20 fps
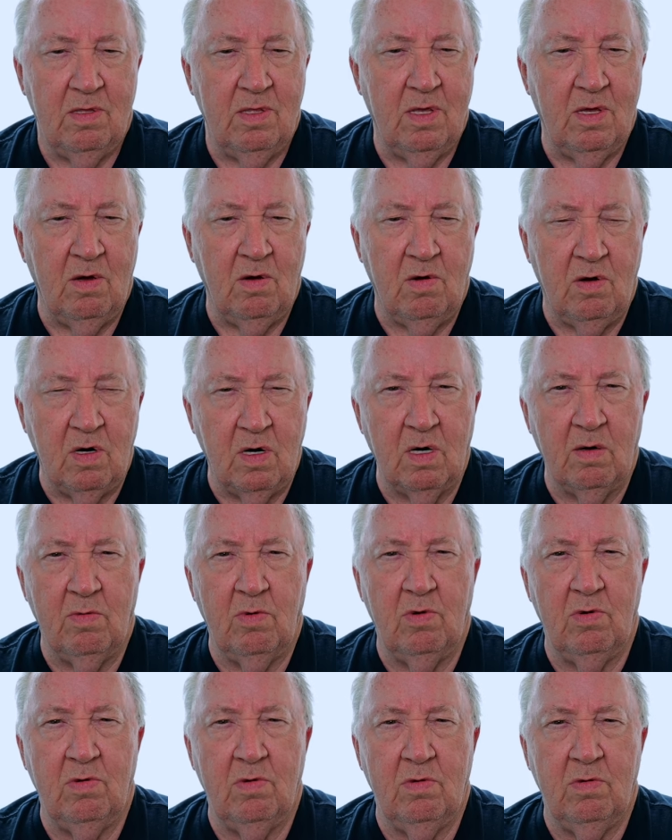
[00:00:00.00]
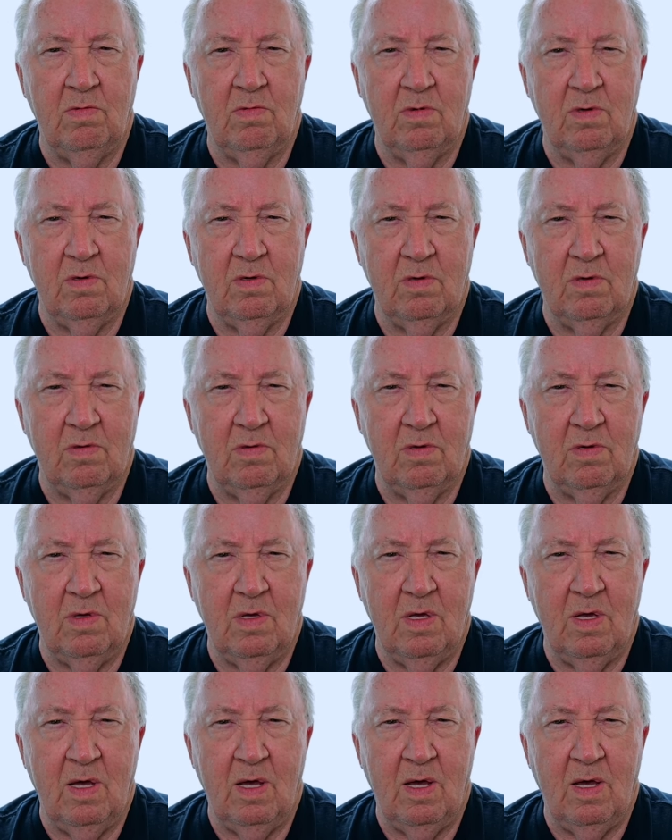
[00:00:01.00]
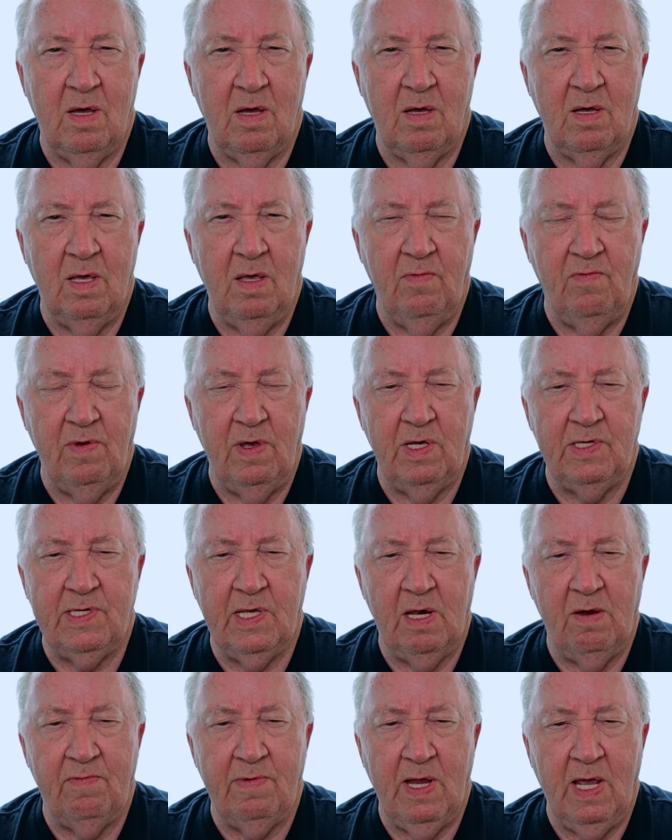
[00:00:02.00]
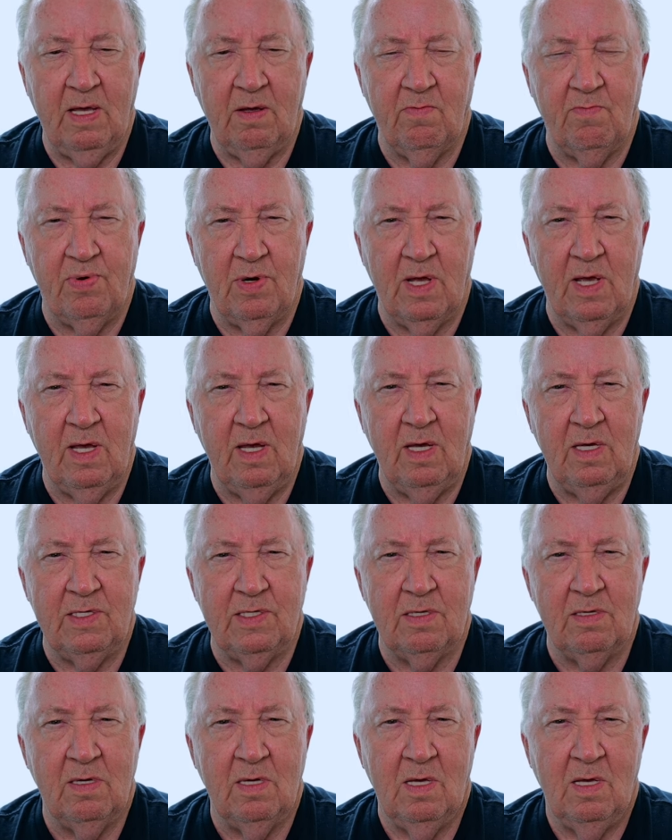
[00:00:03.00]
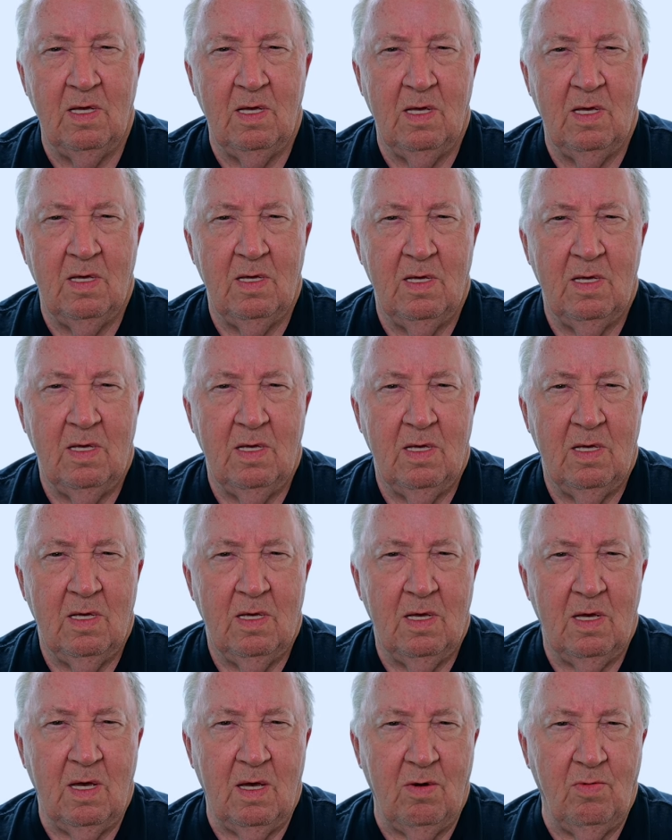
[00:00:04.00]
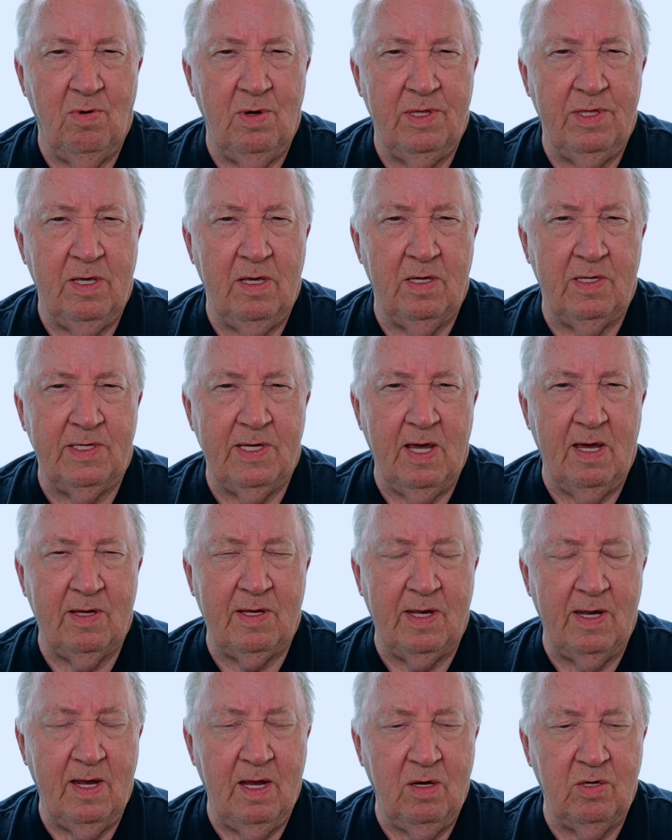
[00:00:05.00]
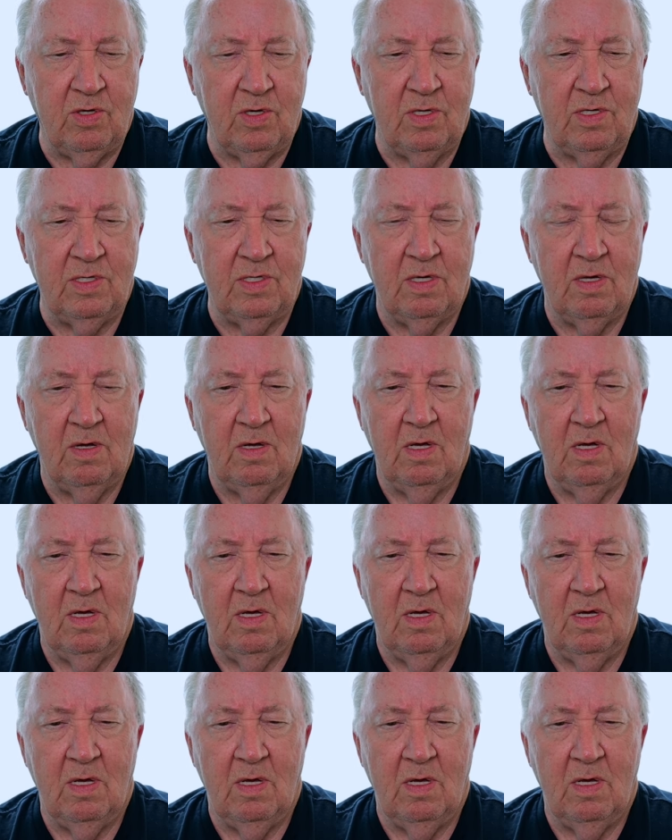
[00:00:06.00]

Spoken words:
the horrible events that have taken place with the assassinations,